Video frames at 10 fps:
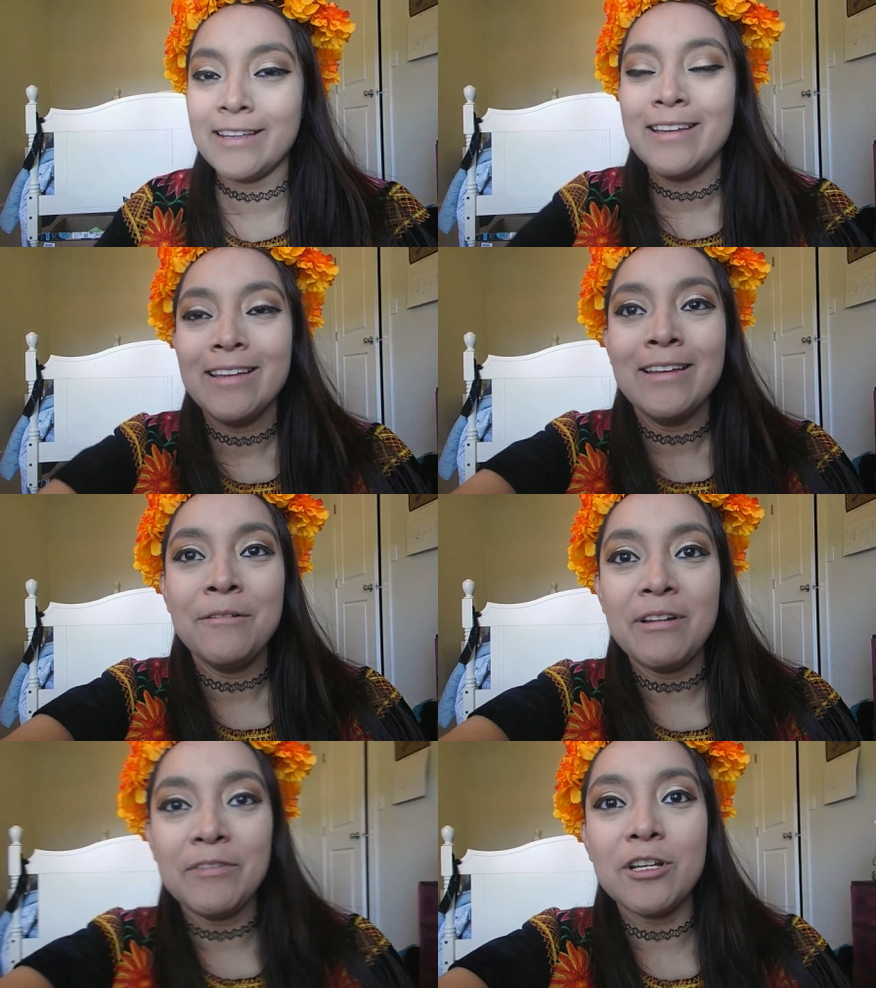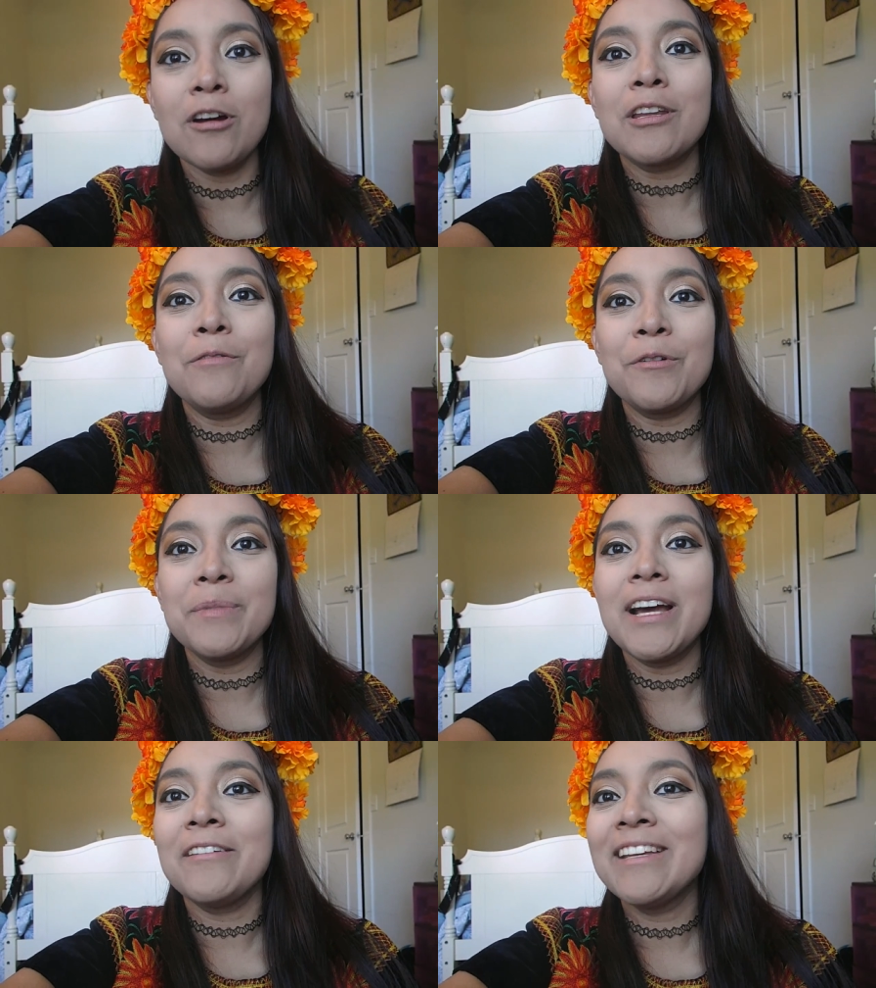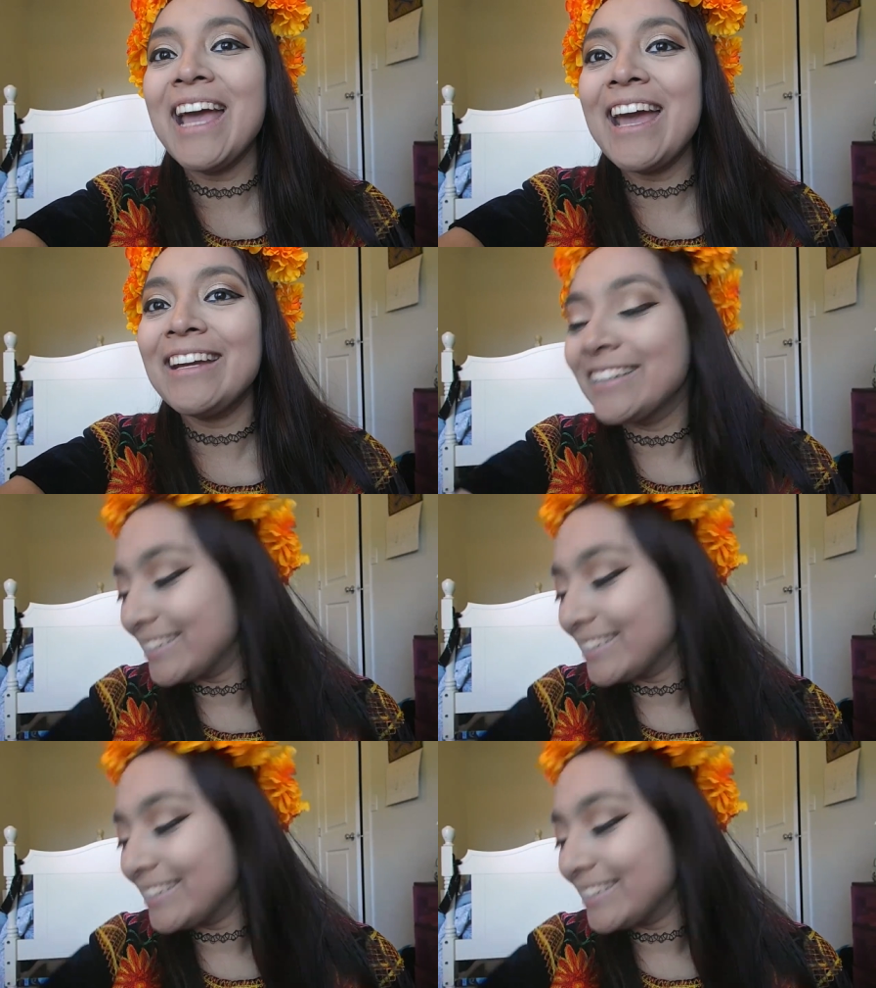we have a dog in the room now. Yay!